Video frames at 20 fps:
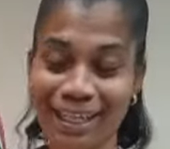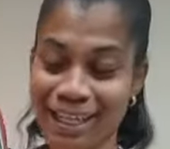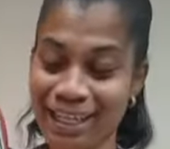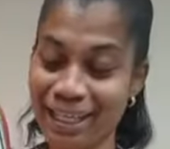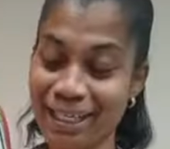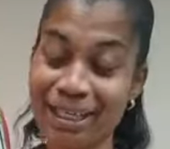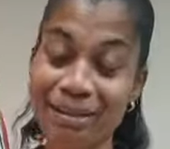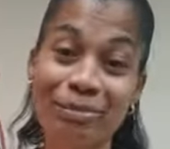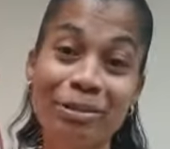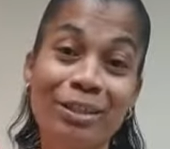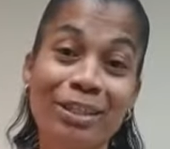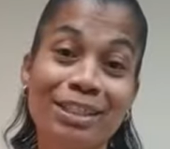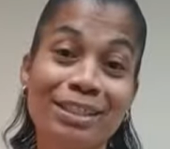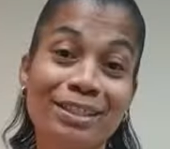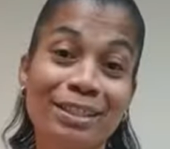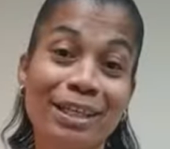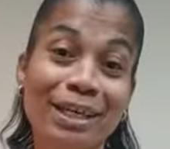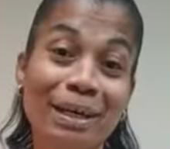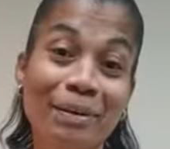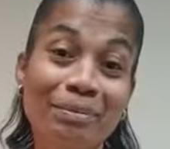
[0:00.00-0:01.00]
And I'm going
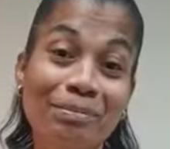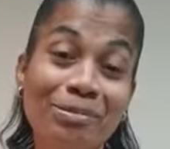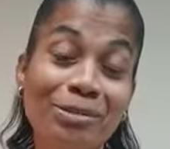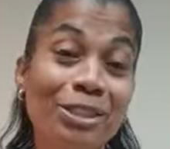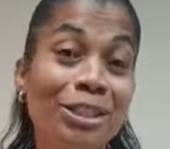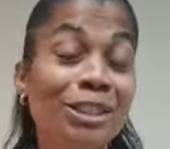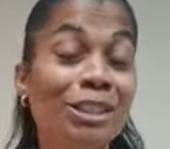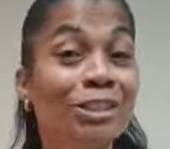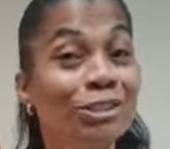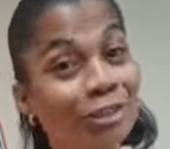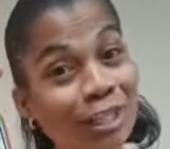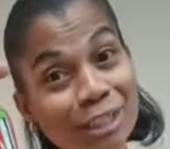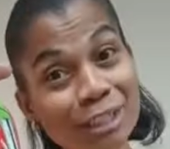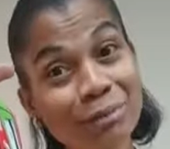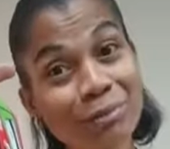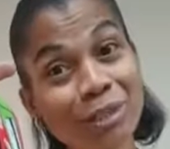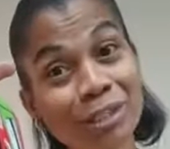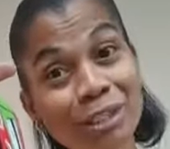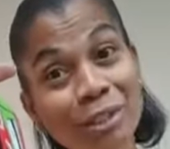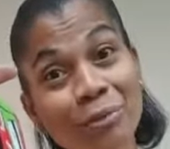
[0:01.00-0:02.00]
to try to
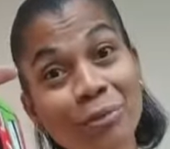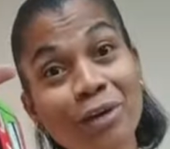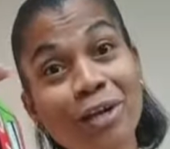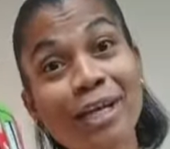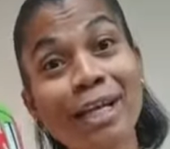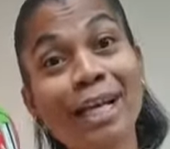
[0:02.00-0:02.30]
wear it to work.